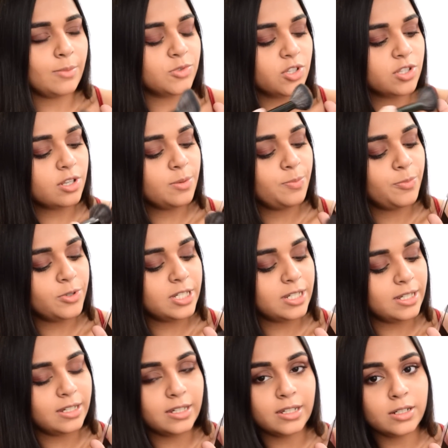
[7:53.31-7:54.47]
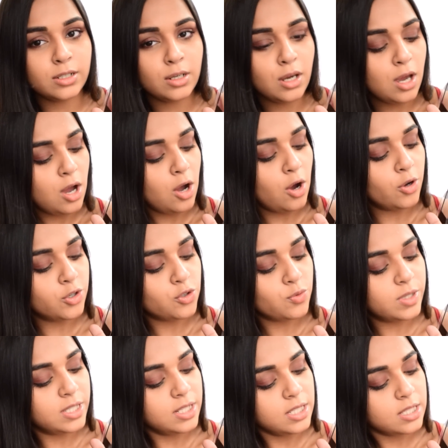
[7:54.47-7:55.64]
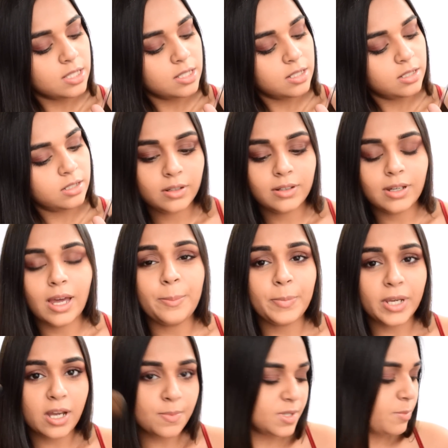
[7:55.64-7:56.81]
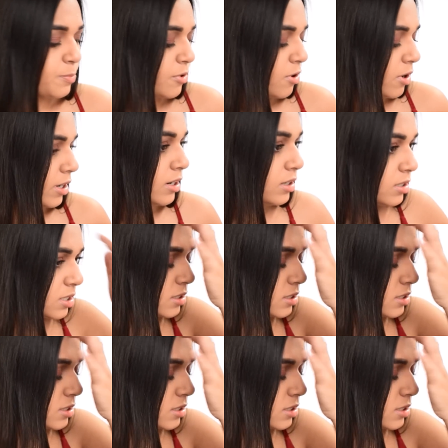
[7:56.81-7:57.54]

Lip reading: just going to put it onto this and pick up some product.